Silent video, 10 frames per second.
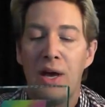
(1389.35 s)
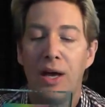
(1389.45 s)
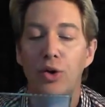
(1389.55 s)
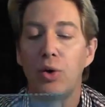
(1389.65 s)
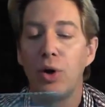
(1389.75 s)

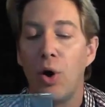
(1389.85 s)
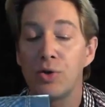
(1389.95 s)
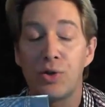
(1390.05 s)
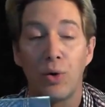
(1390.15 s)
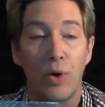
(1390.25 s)
And you can
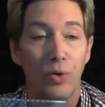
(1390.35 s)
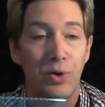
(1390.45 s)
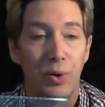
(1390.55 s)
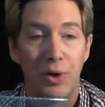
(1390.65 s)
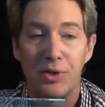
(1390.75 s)
also go
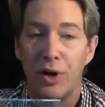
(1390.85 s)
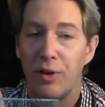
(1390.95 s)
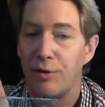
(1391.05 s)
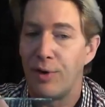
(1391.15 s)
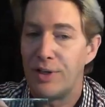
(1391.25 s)
to, here's
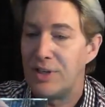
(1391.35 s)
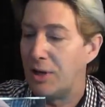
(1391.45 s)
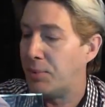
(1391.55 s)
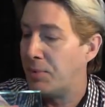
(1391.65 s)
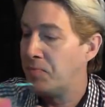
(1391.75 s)
another fun
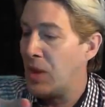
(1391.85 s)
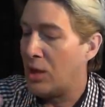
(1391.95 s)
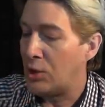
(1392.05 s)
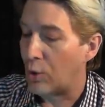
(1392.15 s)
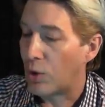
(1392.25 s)
tip.
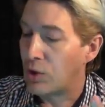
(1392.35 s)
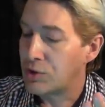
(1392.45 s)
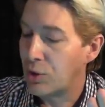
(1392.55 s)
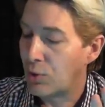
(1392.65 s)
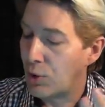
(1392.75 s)
You can
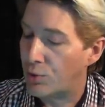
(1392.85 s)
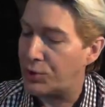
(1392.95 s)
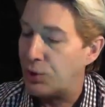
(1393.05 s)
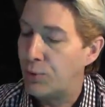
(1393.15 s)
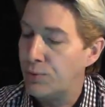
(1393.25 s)
also go
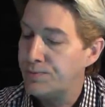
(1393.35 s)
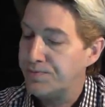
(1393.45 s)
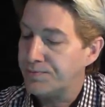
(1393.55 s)
to